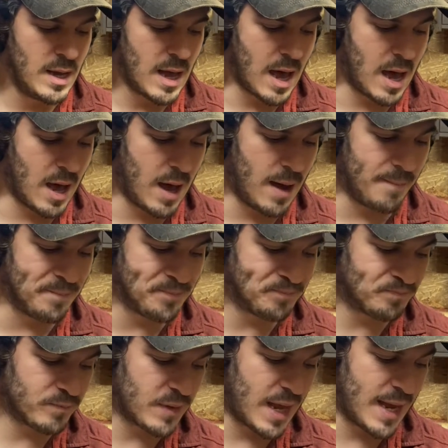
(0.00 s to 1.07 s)
And
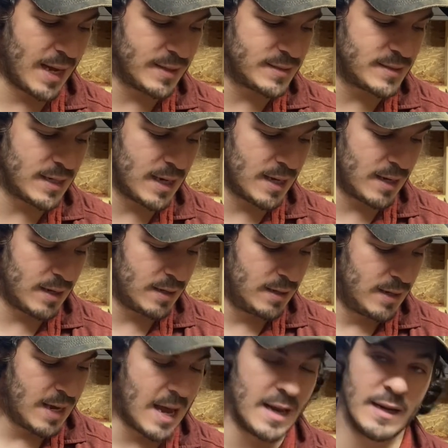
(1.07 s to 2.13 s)

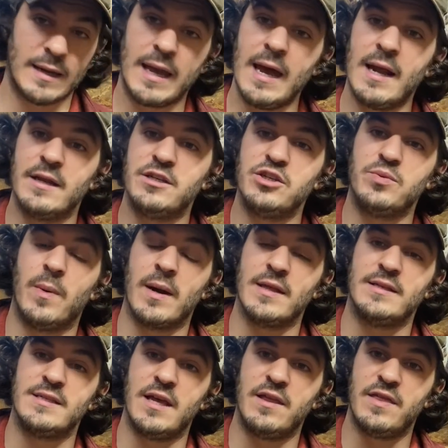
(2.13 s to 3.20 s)
again, I just wanted
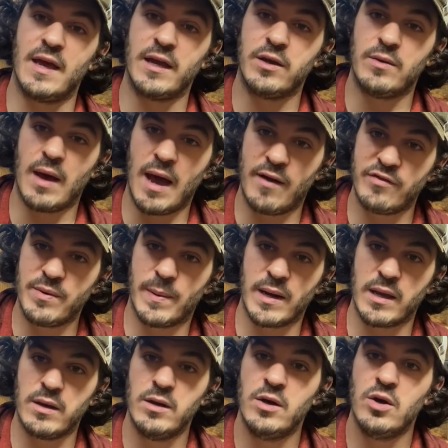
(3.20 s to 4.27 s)
to say thank you to
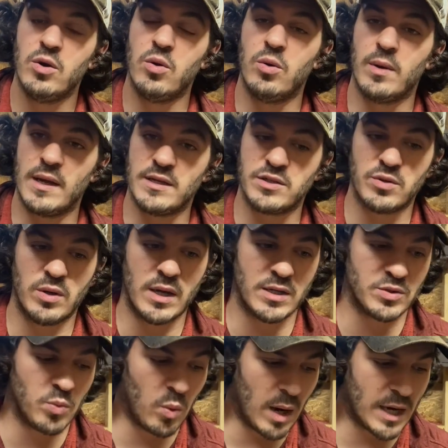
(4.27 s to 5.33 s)
everybody who is
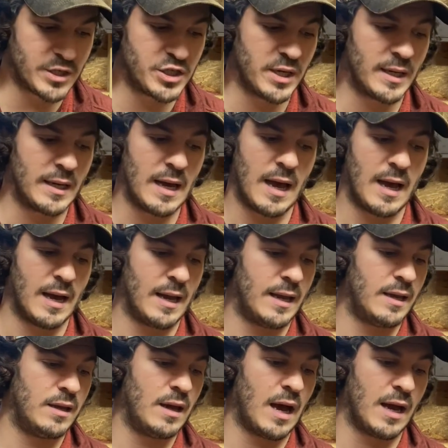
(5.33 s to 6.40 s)
watching.
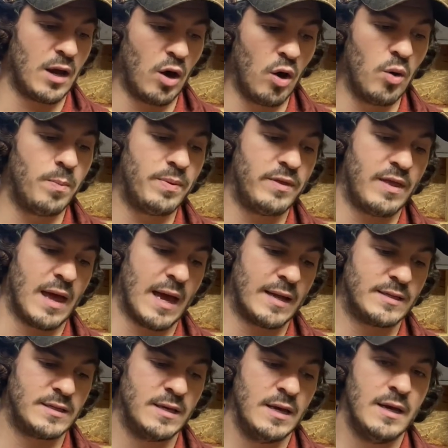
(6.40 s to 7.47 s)
I hope
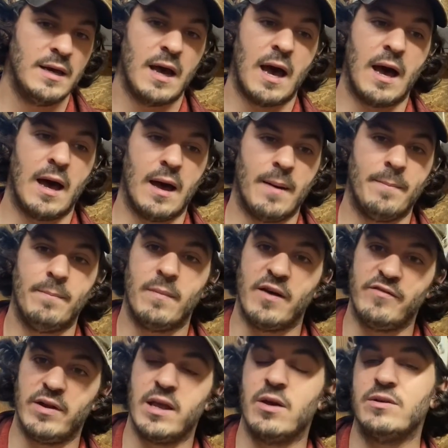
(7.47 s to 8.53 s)
that my
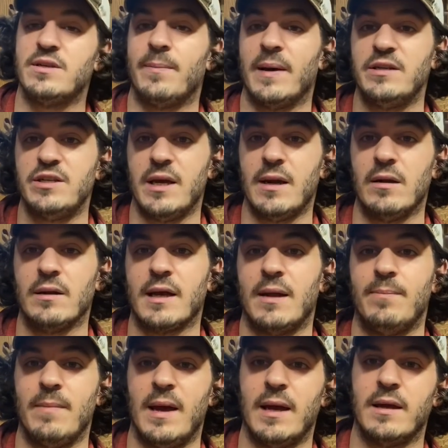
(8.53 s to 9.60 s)
videos and my channel
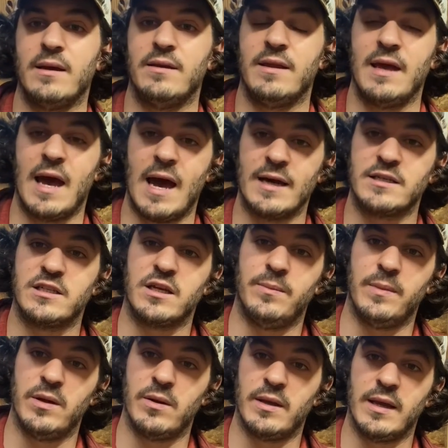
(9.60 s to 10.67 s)
can make the axe
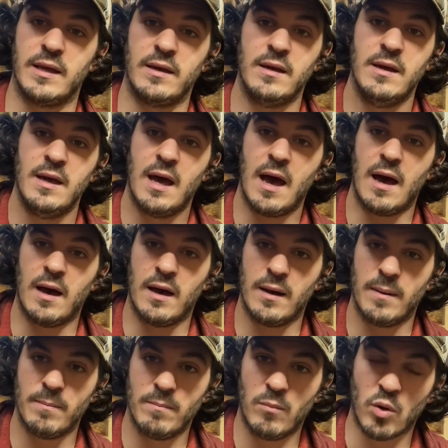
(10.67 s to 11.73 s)
community
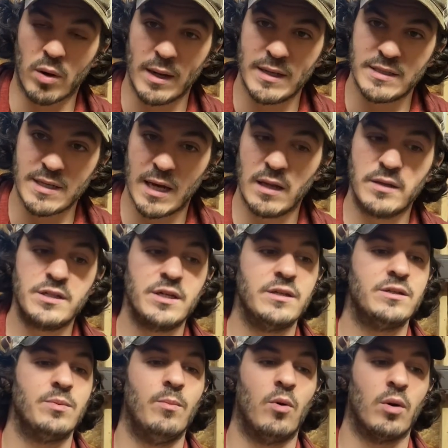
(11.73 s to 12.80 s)
more
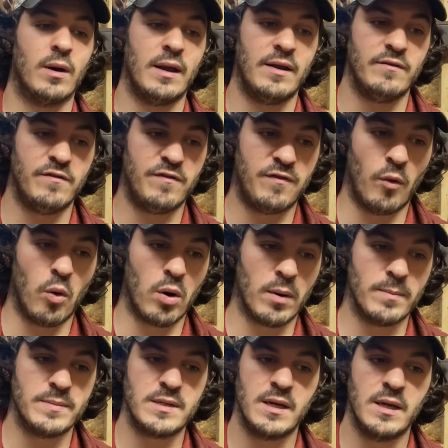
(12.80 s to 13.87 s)
intelligent, more
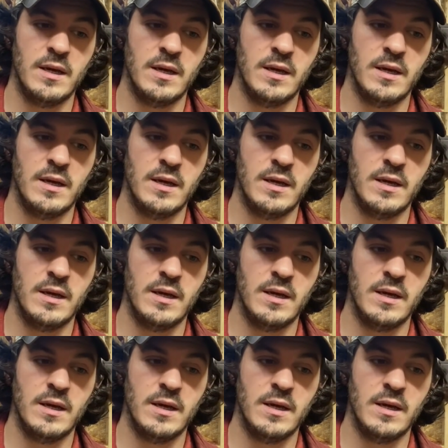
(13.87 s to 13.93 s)
informed,